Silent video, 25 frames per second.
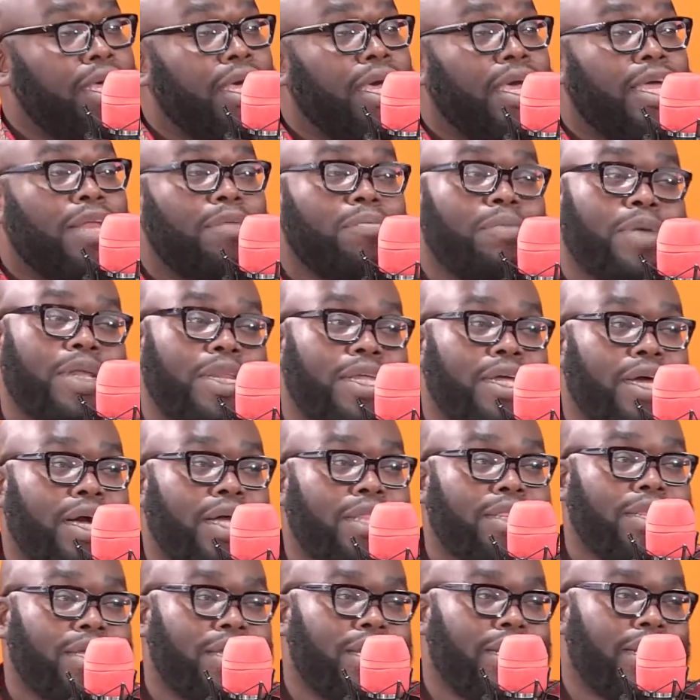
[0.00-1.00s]
and many
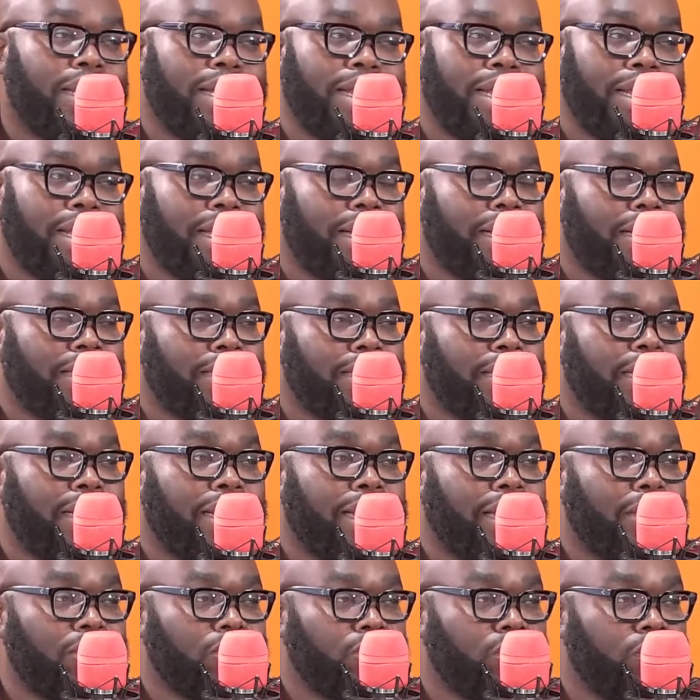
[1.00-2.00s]
other Leyland and
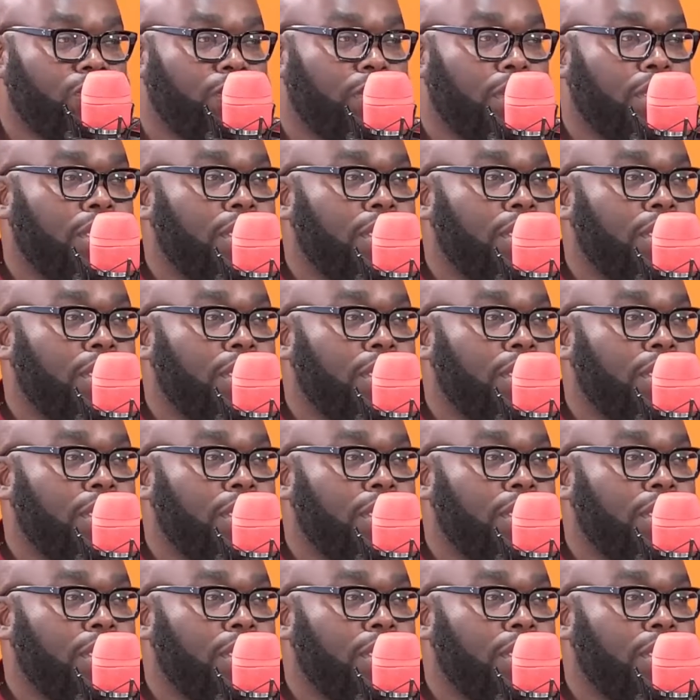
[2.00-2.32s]
Land Rover.